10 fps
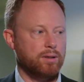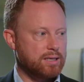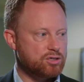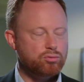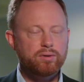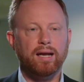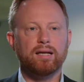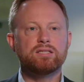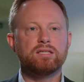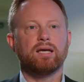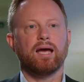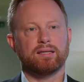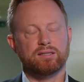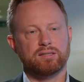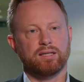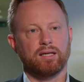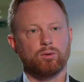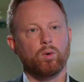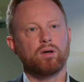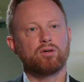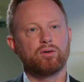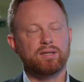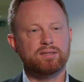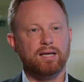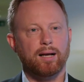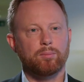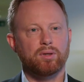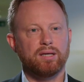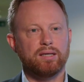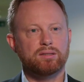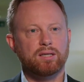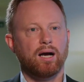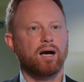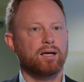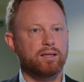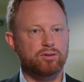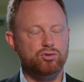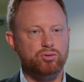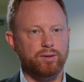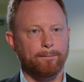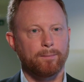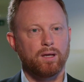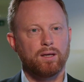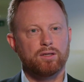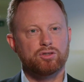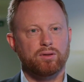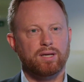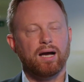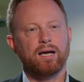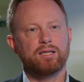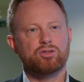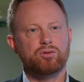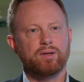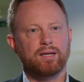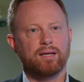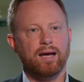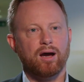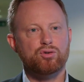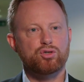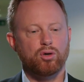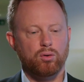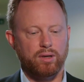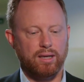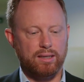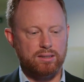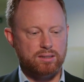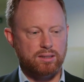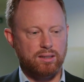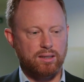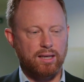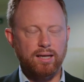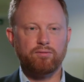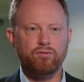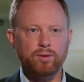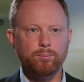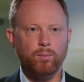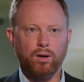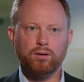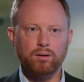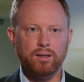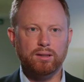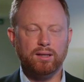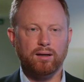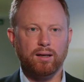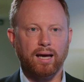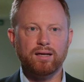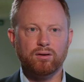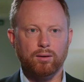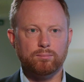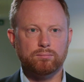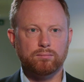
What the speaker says: into reality as a setting. One good example is car industry. So the car industry can now showcase every model in their lineup